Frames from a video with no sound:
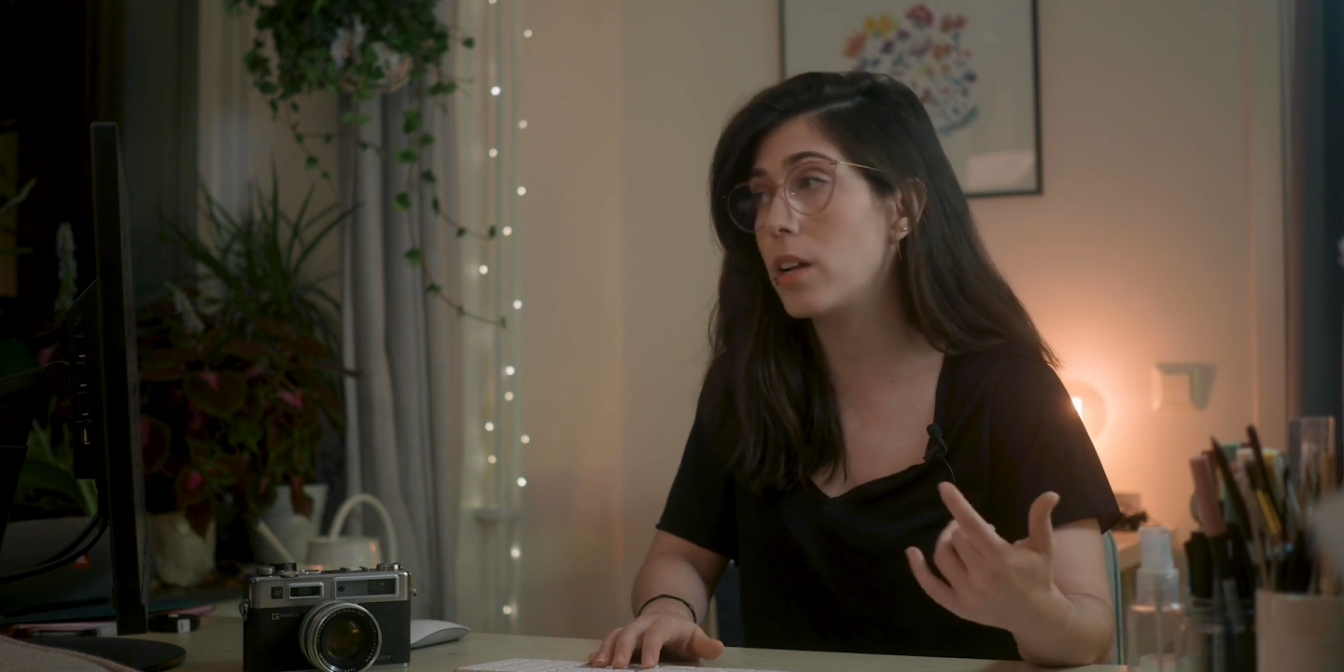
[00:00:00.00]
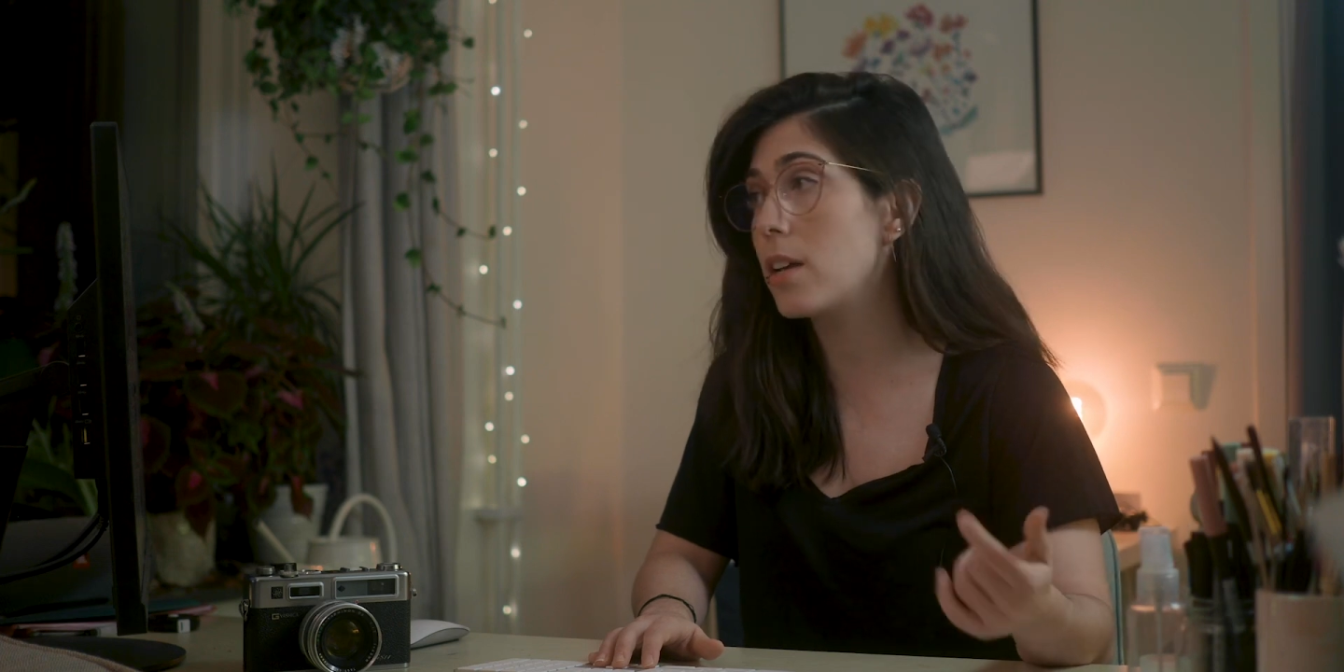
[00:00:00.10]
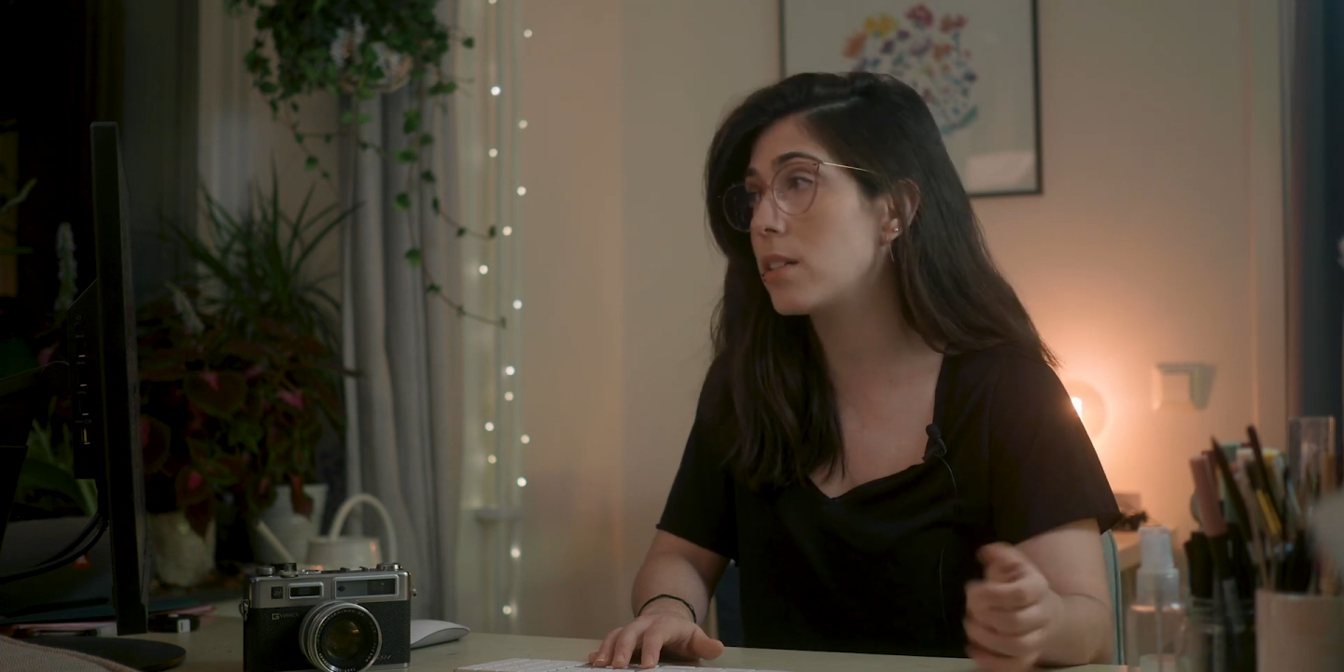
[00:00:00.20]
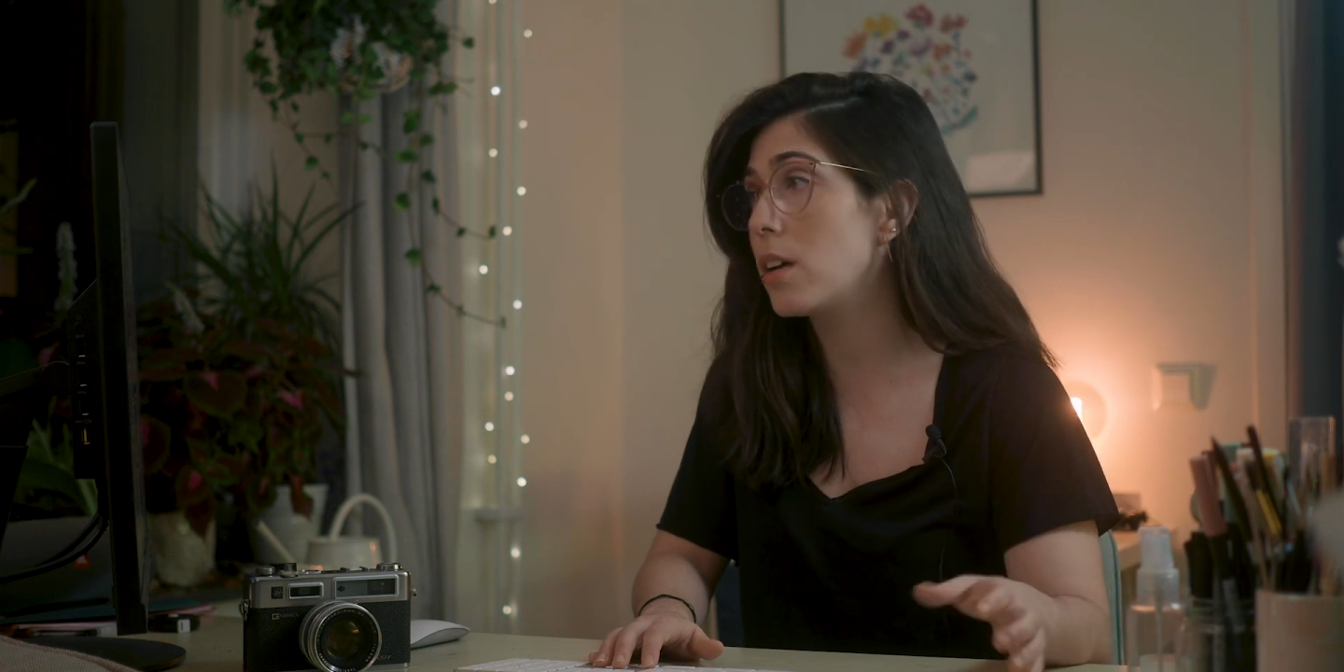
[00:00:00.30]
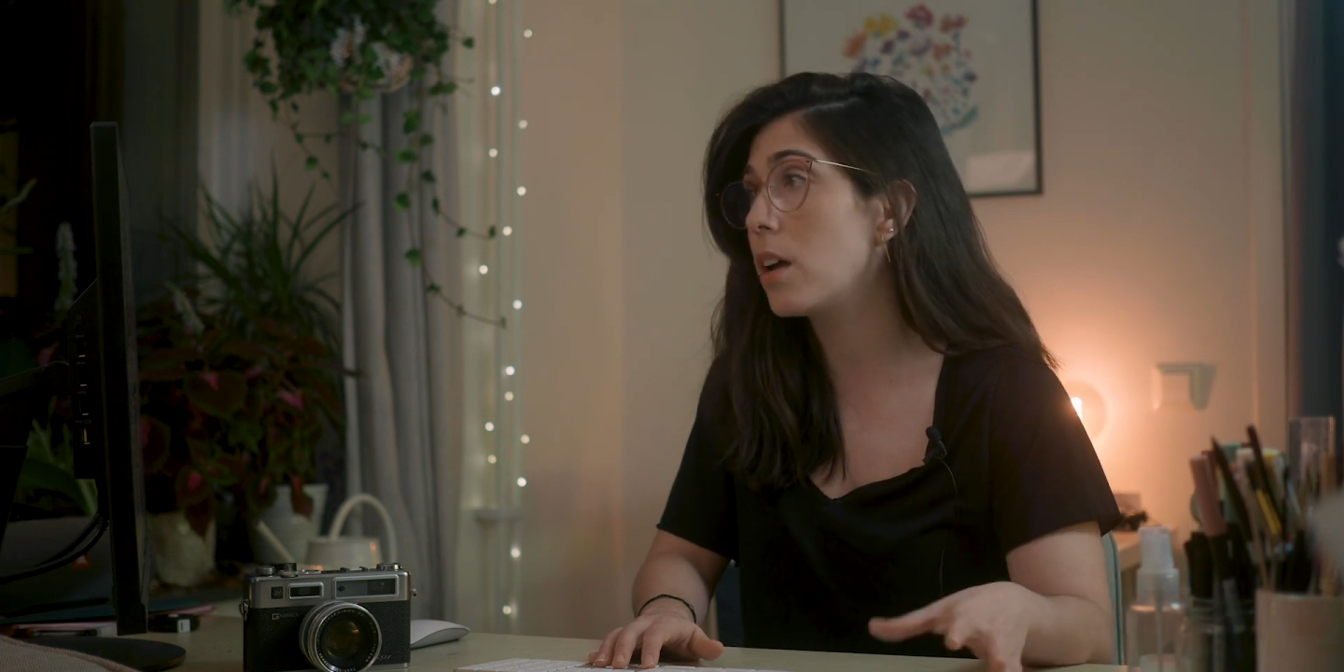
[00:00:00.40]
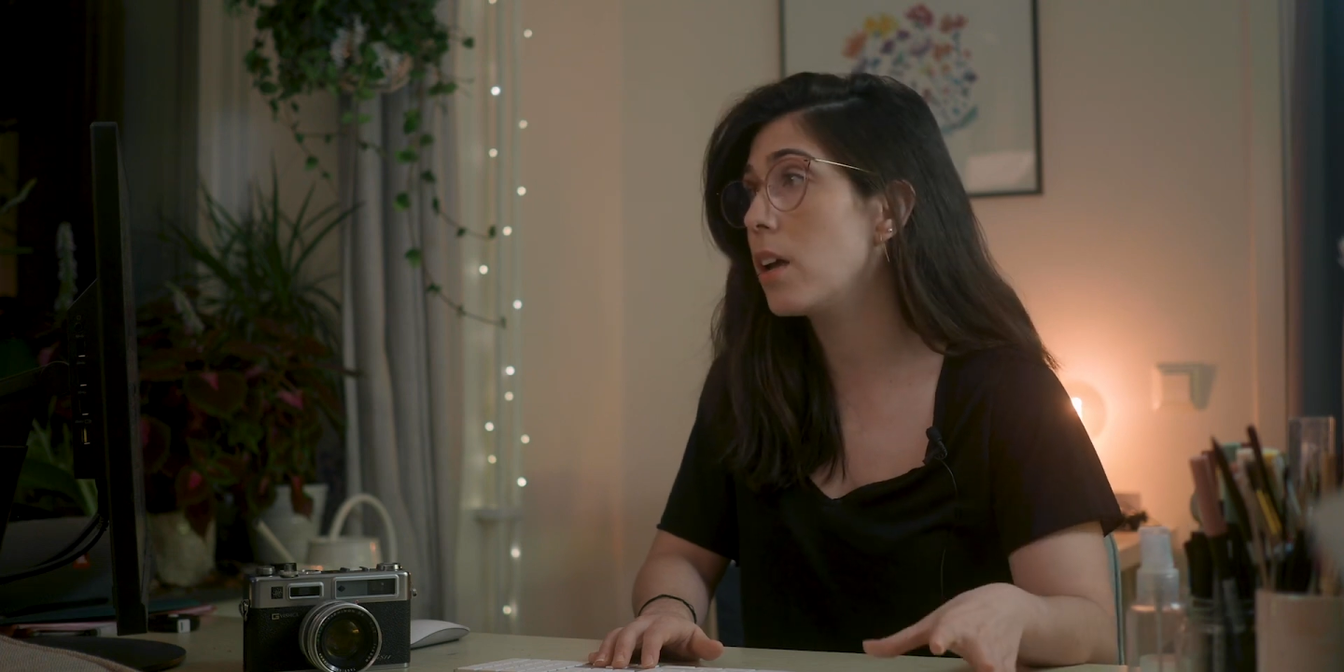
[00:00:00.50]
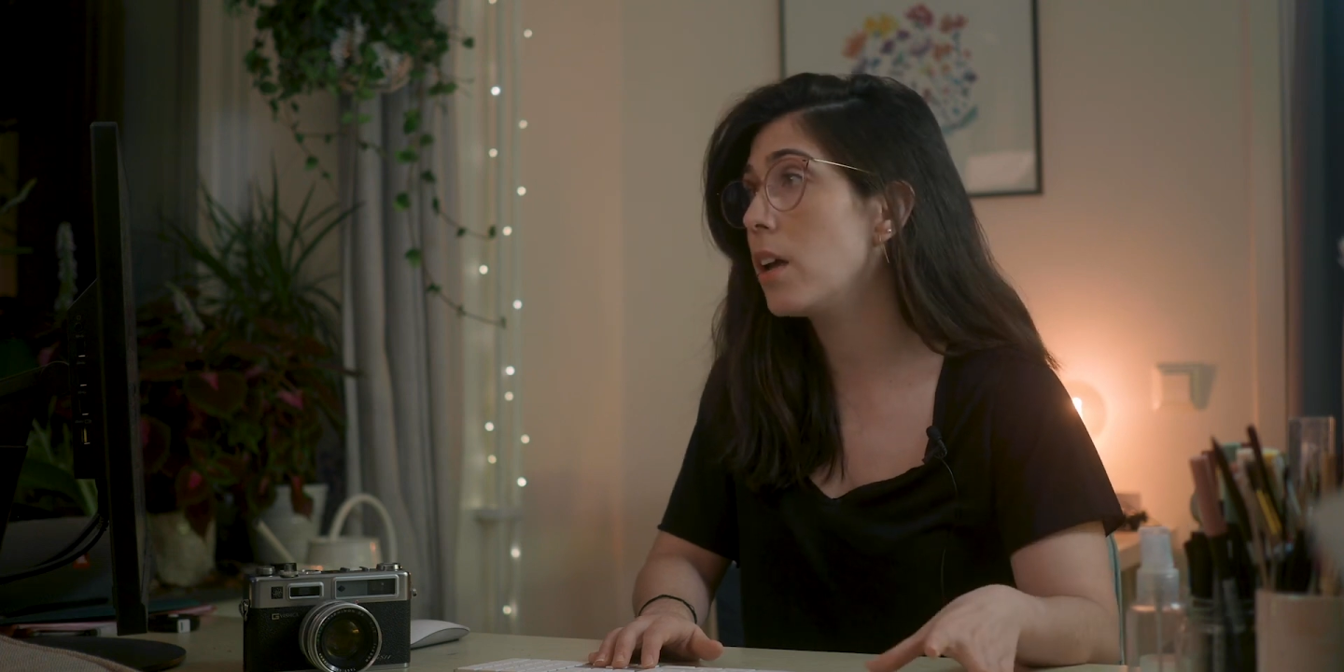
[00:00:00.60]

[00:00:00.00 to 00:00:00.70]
ASA.